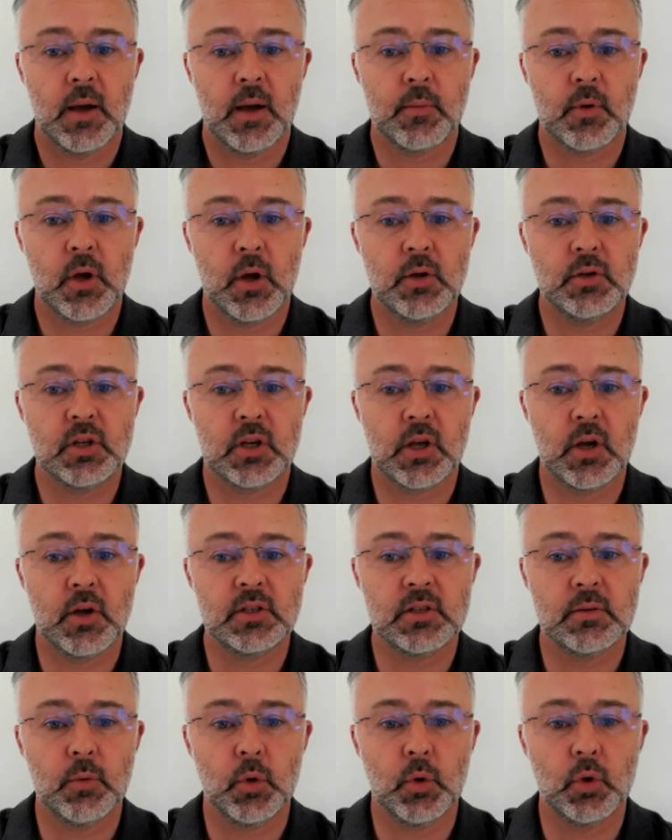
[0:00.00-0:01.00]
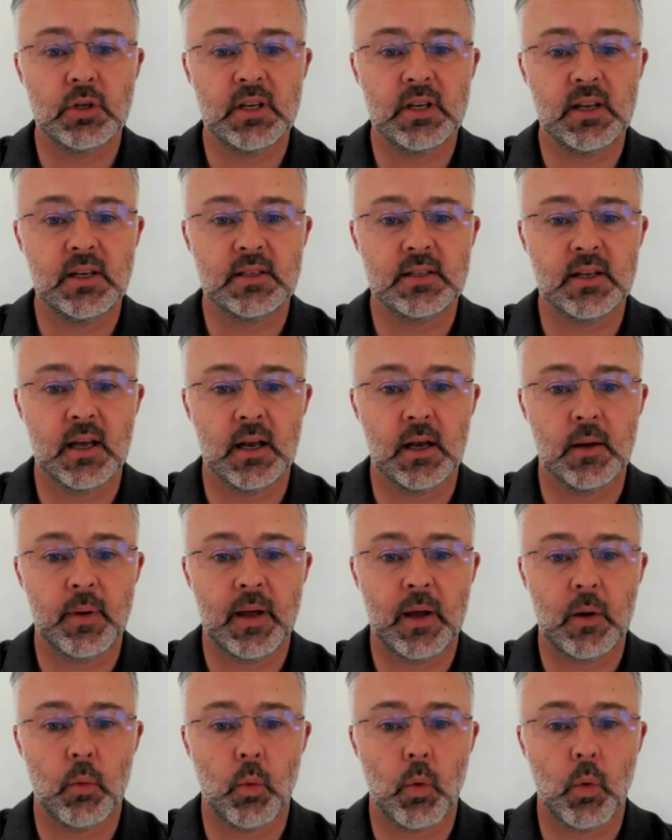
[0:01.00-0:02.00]
I'm going to go into more detail
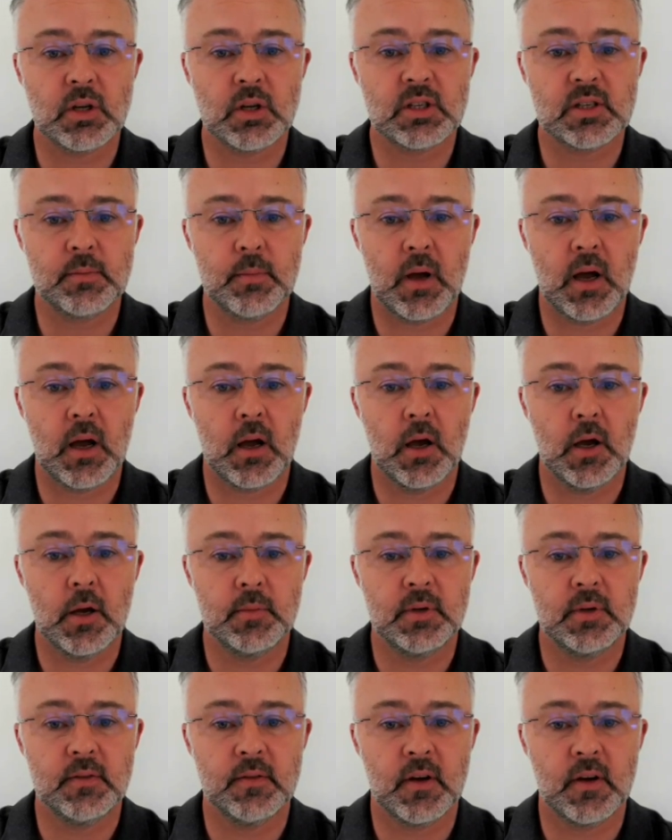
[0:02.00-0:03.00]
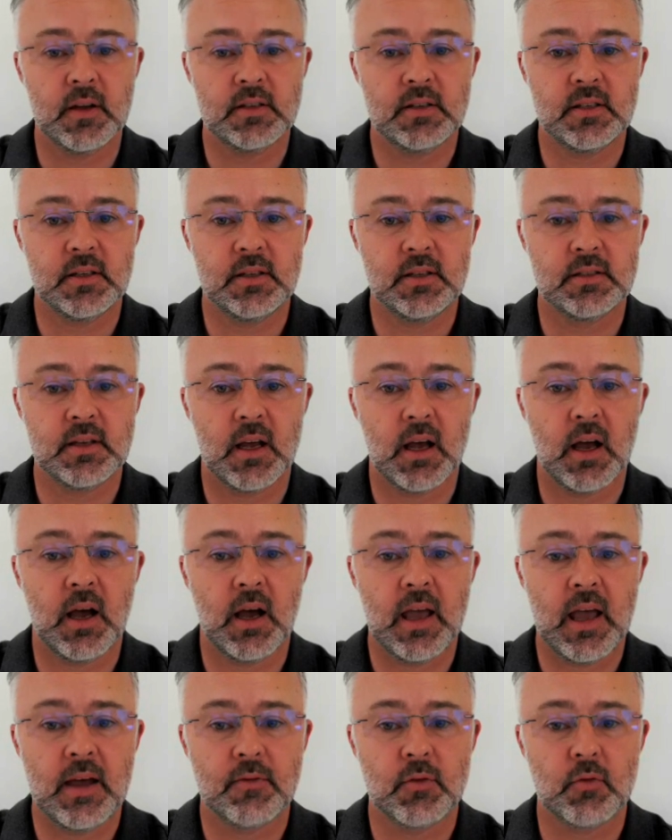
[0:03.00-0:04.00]
about what smart home devices
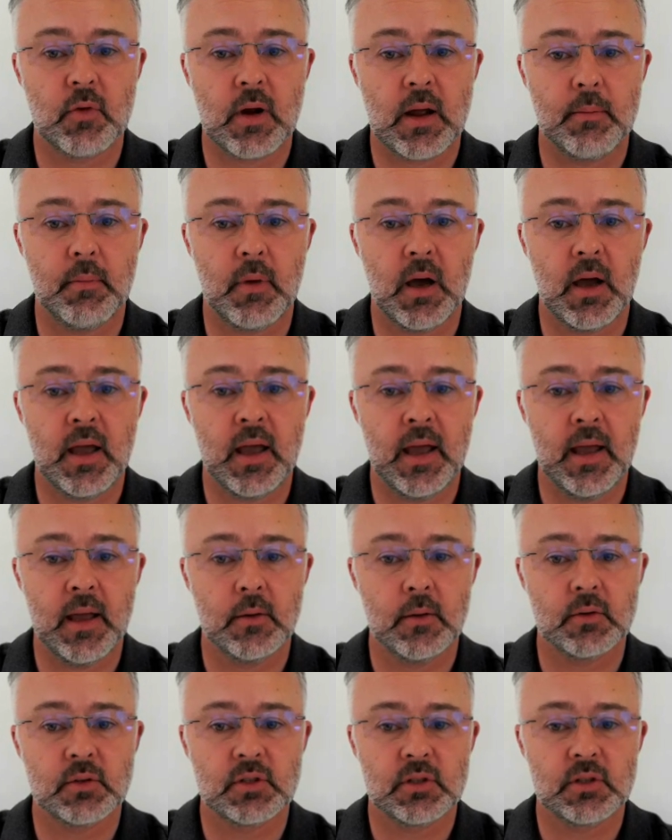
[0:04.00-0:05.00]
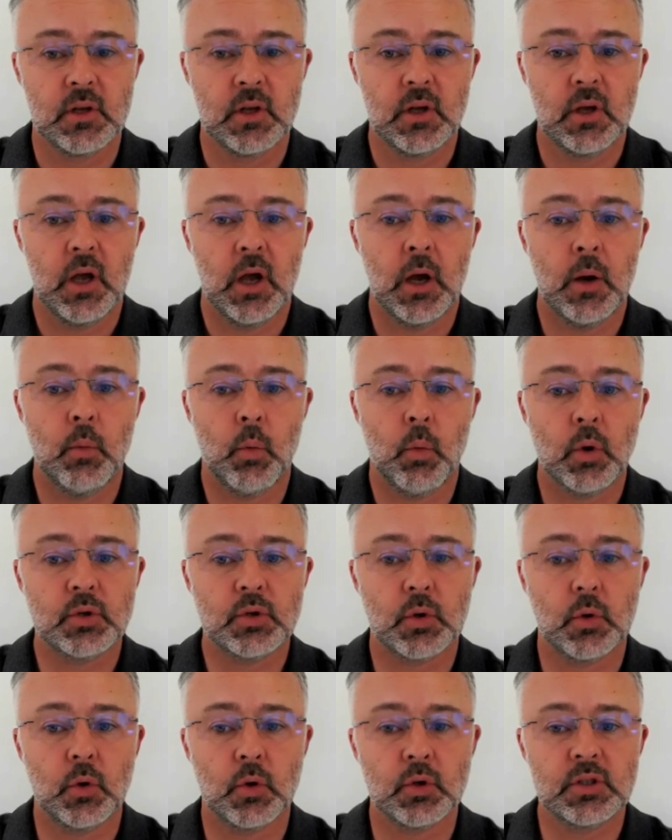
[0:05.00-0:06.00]
I have around my house and
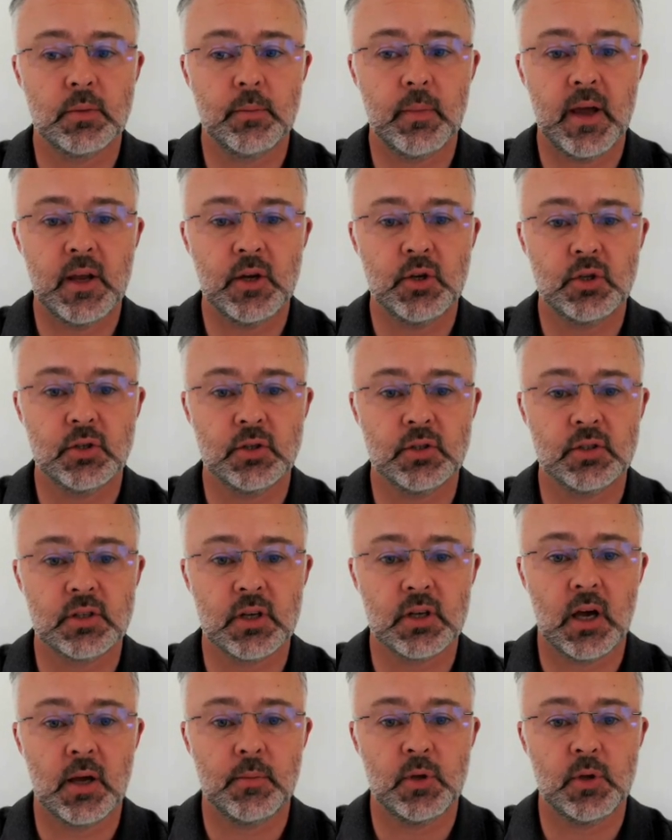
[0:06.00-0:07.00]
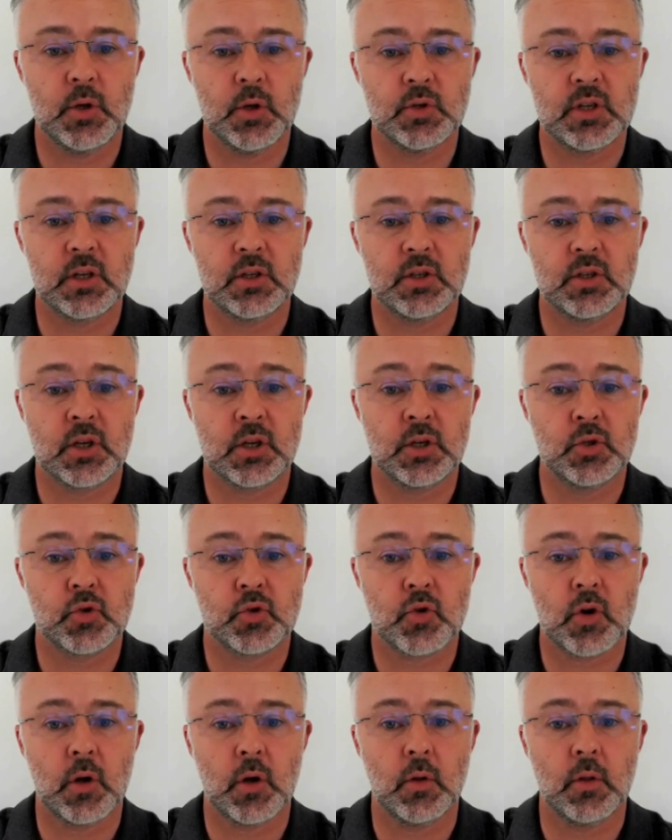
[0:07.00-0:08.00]
what automations I'm using to
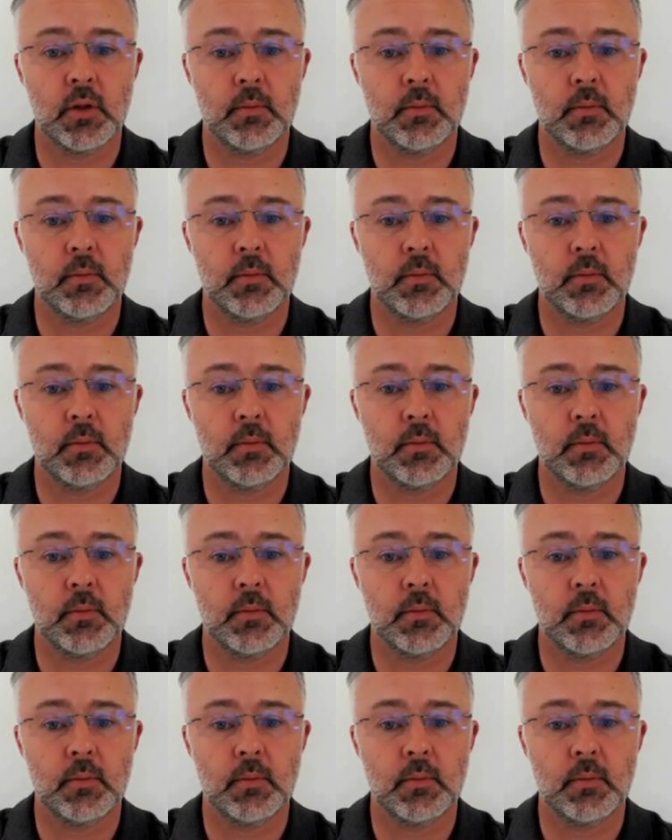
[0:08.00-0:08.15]
control